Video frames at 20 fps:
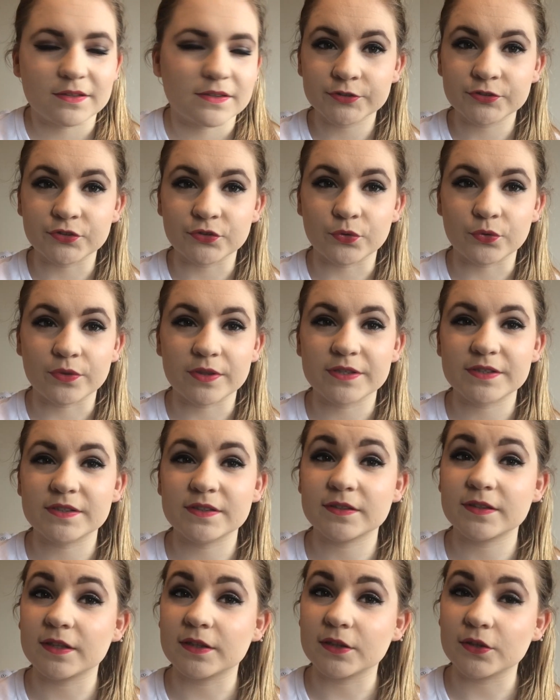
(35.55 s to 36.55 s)
So this
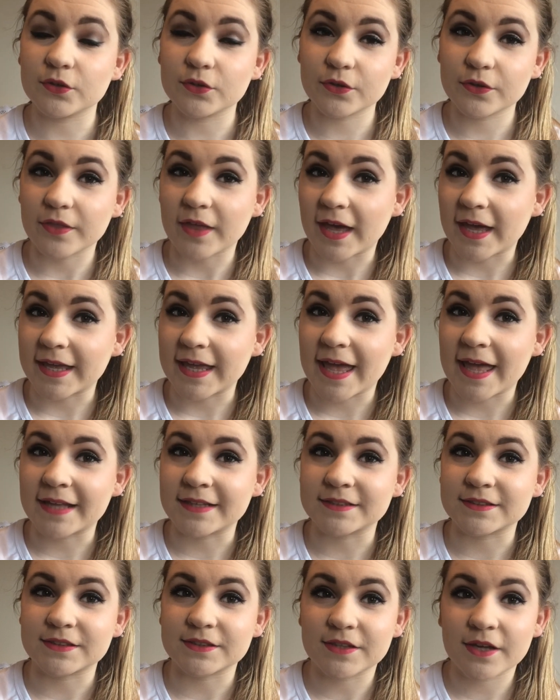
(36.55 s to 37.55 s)
is the look that I
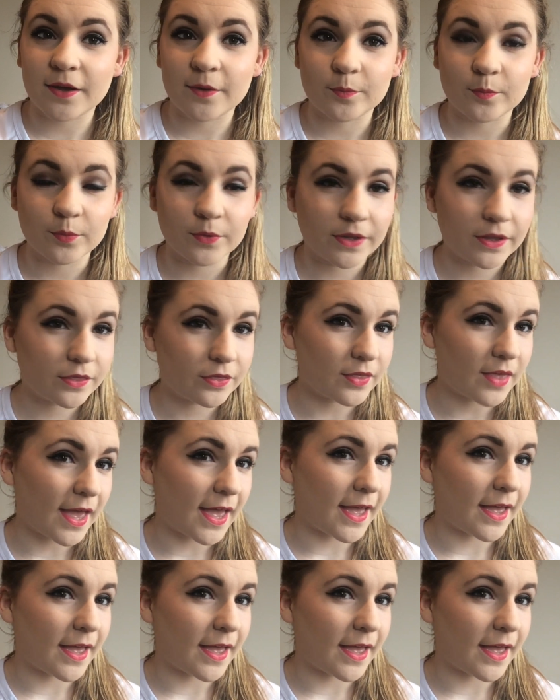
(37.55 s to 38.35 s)
ended up with.